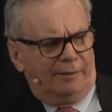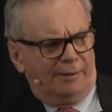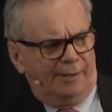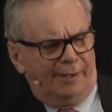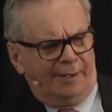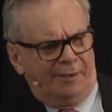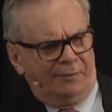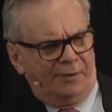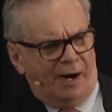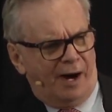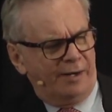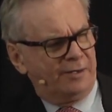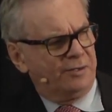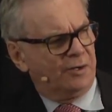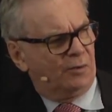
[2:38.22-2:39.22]
And I
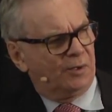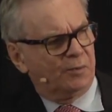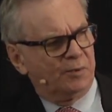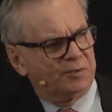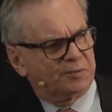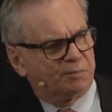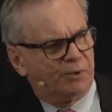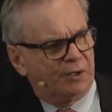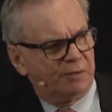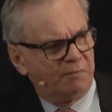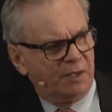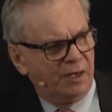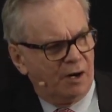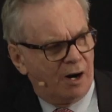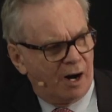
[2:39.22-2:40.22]
didn't know whether he was putting
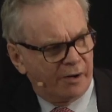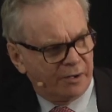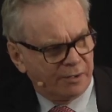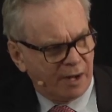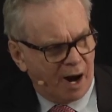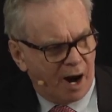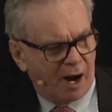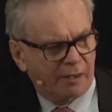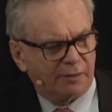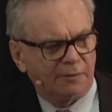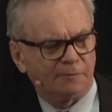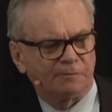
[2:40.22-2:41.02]
me on or not.